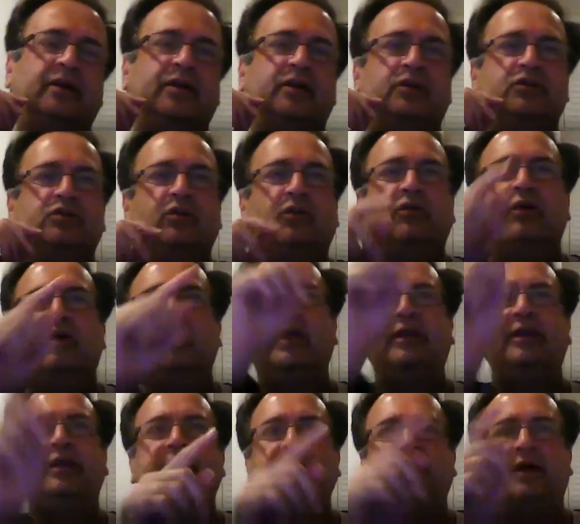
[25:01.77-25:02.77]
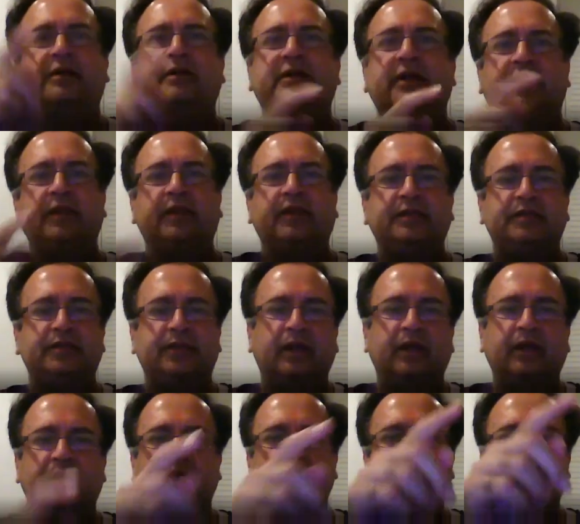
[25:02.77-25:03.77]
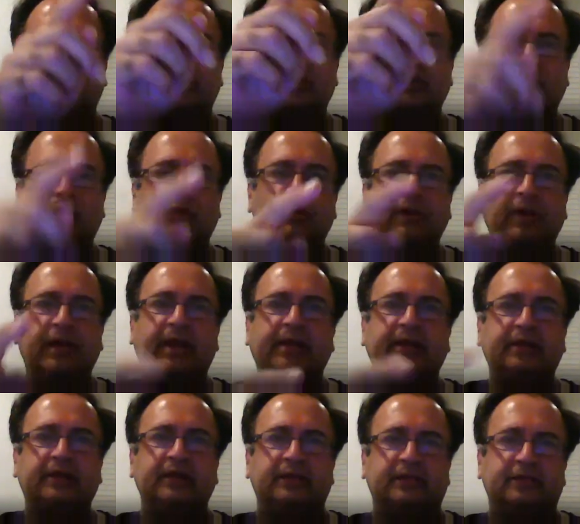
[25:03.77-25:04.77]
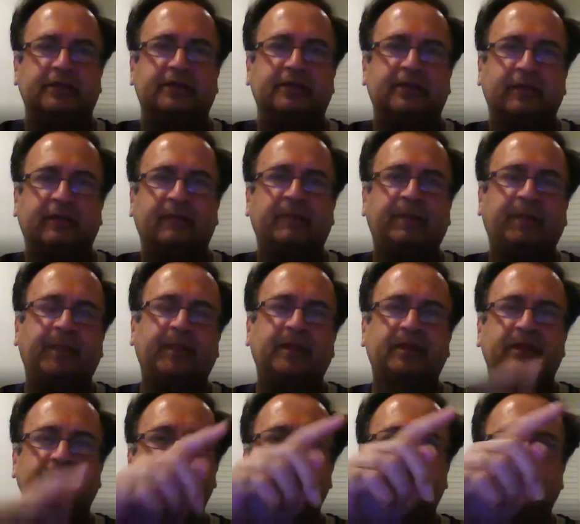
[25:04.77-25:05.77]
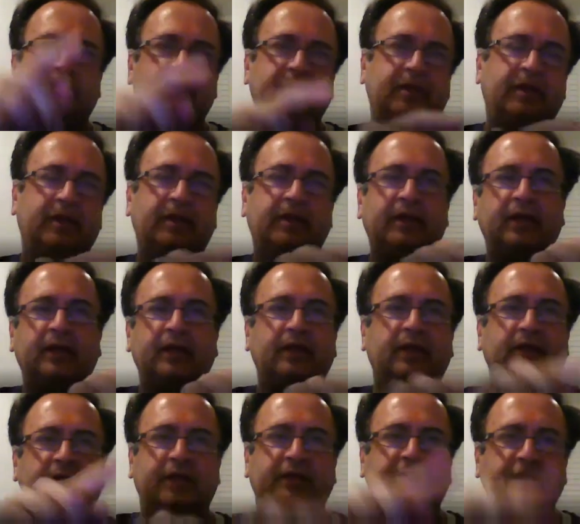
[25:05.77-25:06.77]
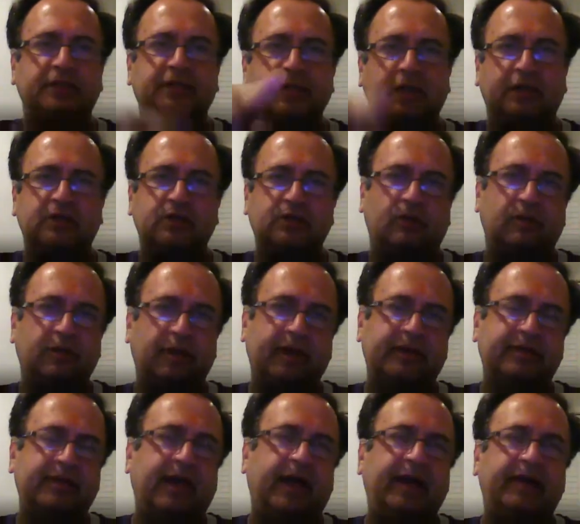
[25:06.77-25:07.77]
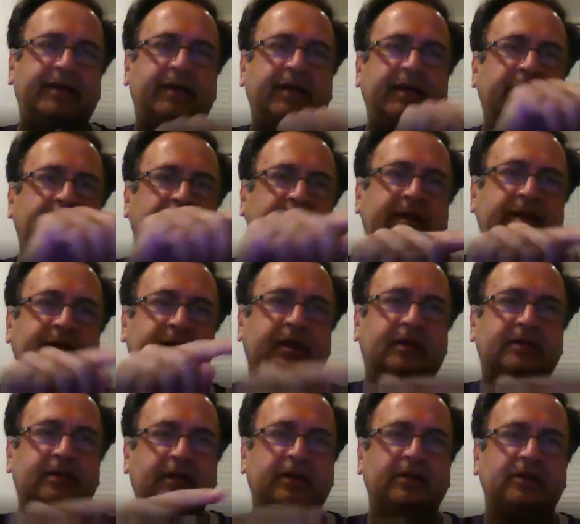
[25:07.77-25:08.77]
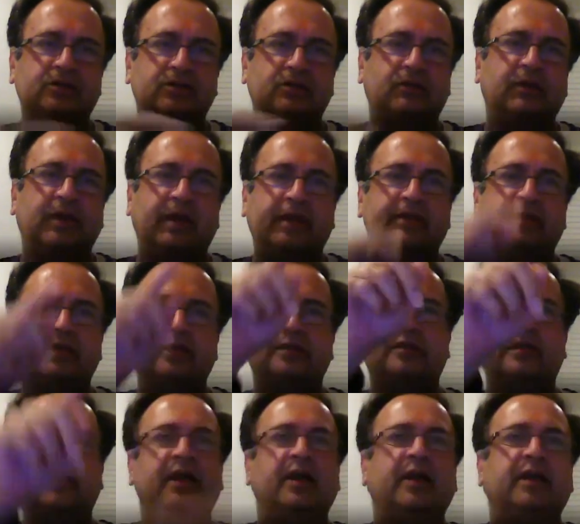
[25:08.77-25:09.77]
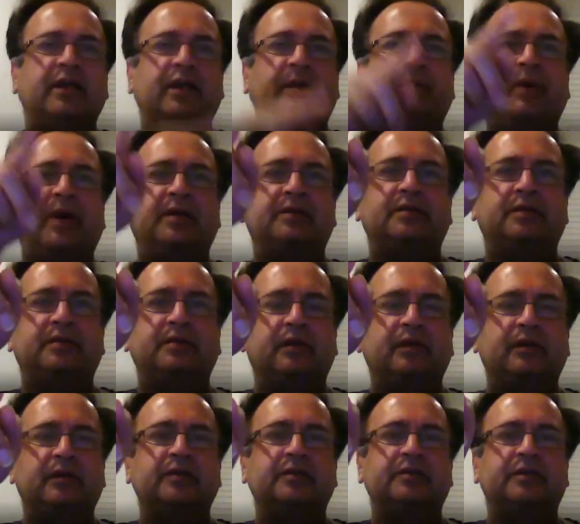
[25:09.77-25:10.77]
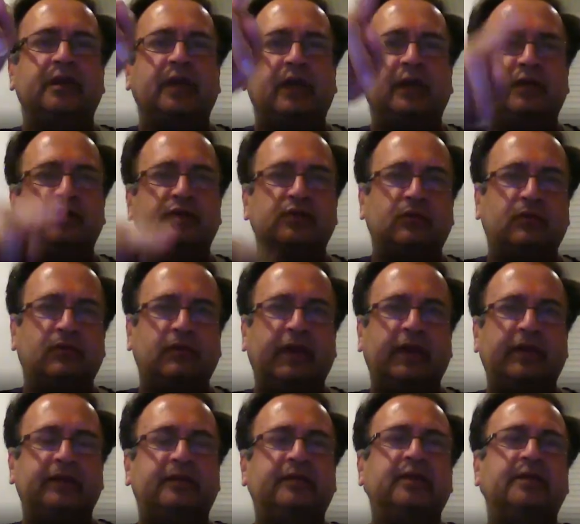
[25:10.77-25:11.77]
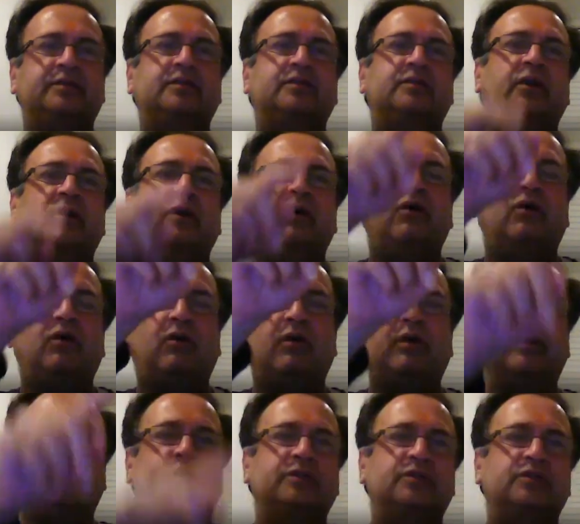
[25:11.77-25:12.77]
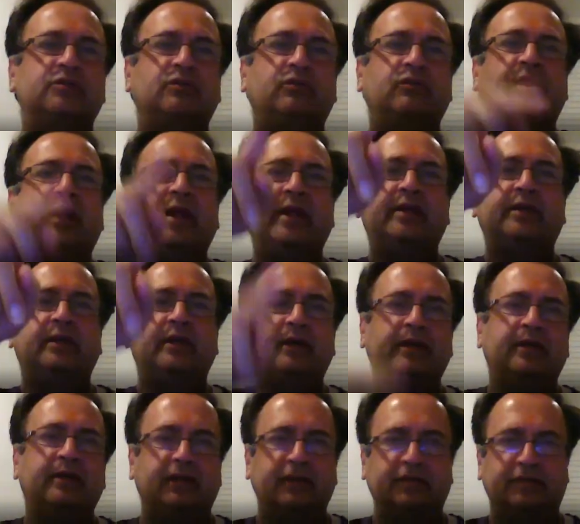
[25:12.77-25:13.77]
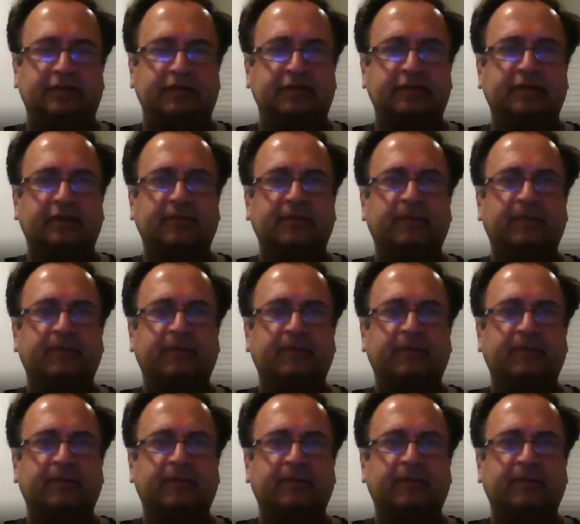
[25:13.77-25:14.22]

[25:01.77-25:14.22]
So inductor is shown like this. uh, Resistor is shown like that, inductor is shown like this. capacitor is shown like this, or it is shown like this.